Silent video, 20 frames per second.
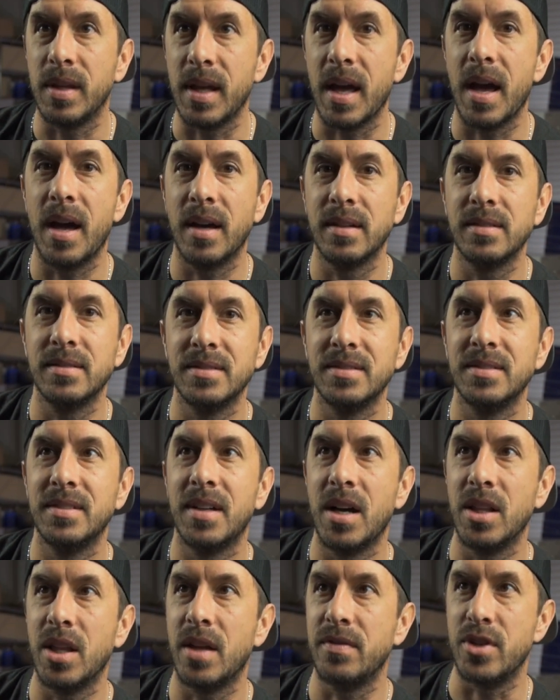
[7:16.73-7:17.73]
Yeah.
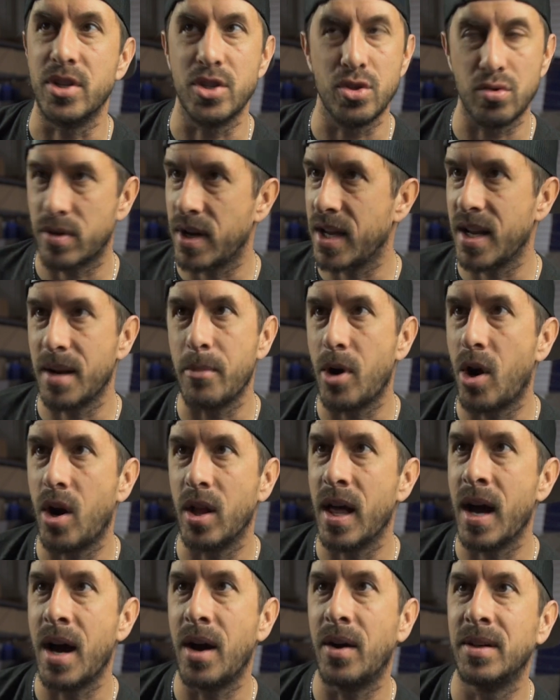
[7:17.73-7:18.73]
I love to train them
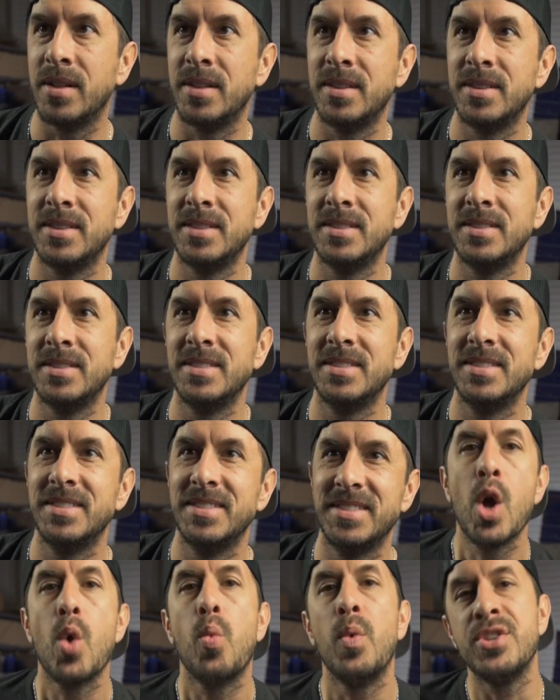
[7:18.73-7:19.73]
all out.
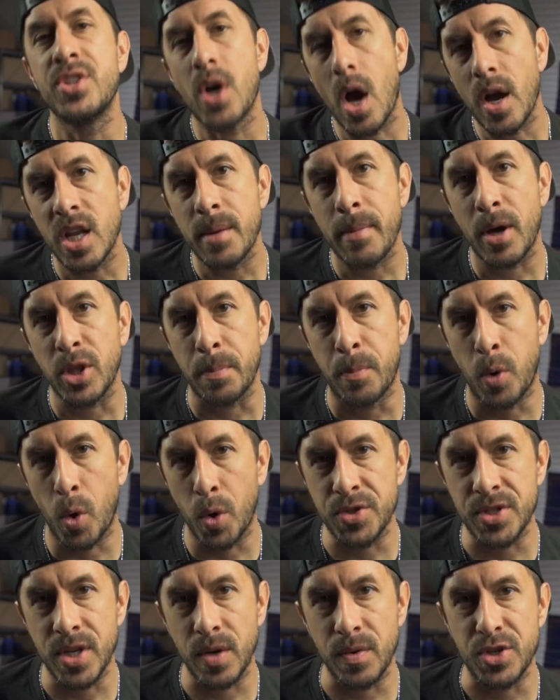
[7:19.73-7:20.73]
When talking about the Pole
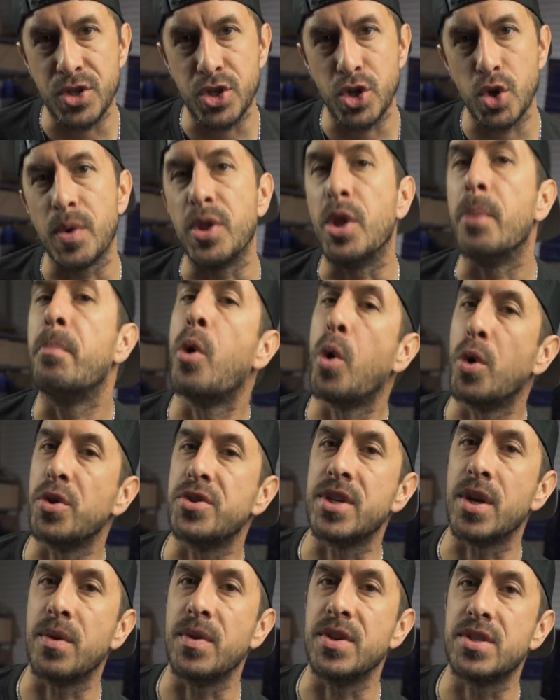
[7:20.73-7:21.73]
Series 2 and the Pole
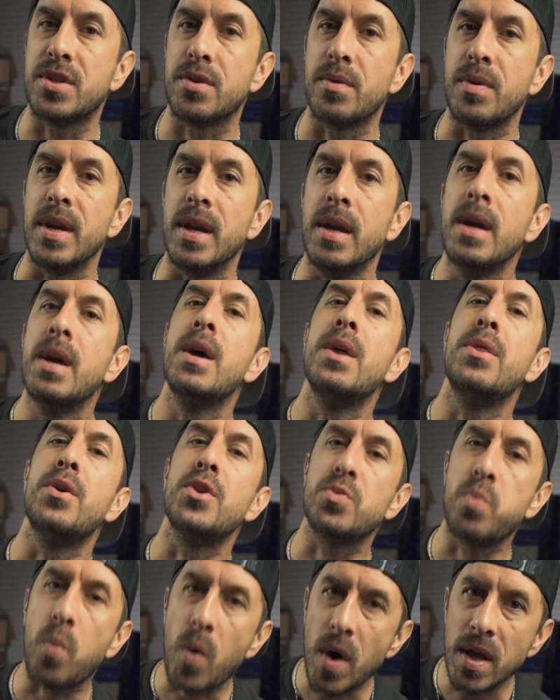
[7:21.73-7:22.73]
Series 3,
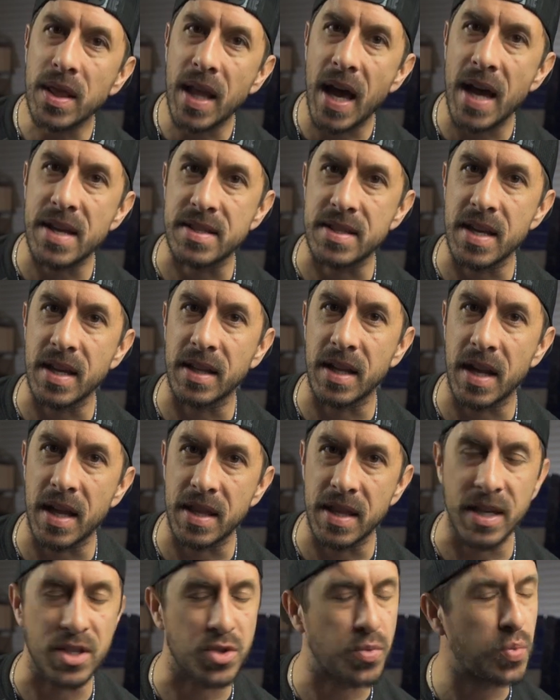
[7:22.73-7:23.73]
there's one last thing that I
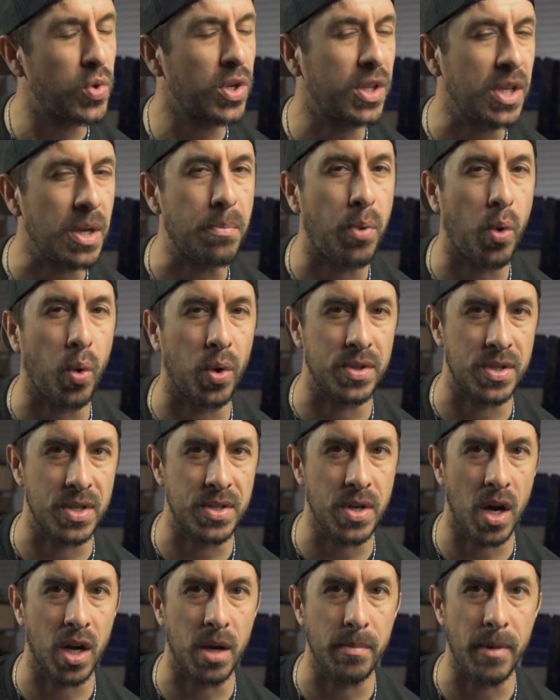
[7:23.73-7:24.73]
think is really important to
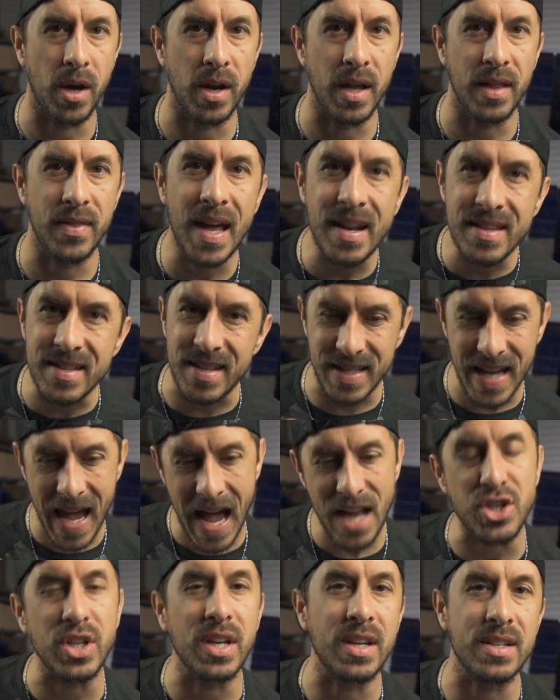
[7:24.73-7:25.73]
talk about, and that is
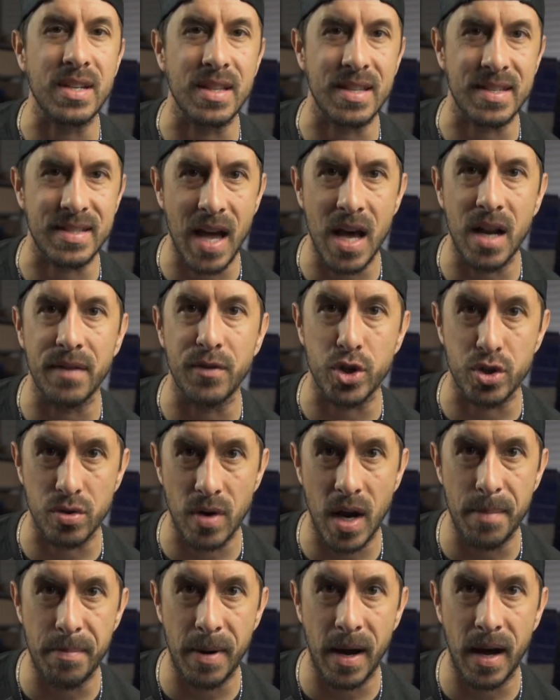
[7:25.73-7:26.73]
attaching it to the side of your
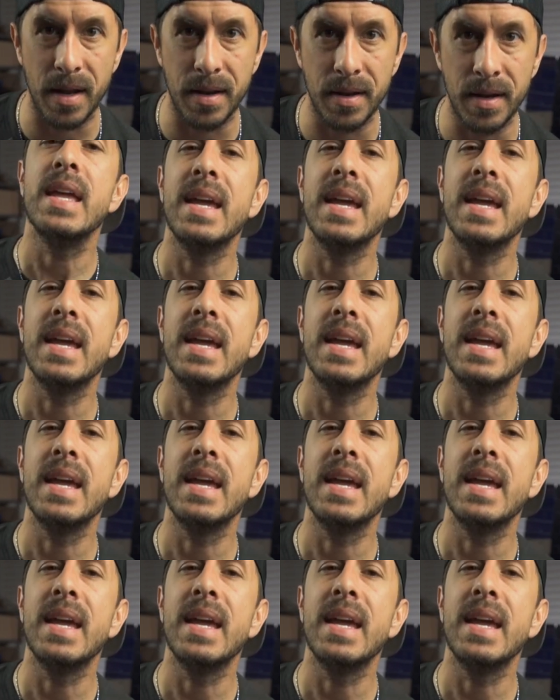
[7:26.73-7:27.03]
tripod.